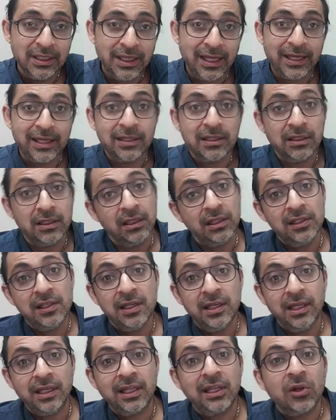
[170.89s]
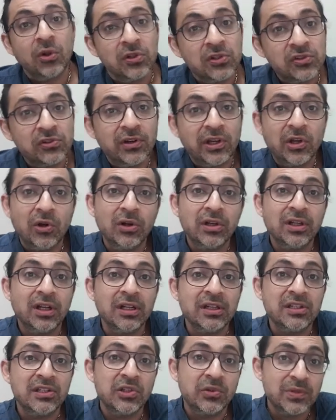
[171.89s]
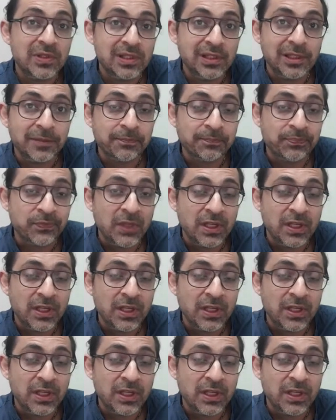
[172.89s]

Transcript: and it can also record continuously.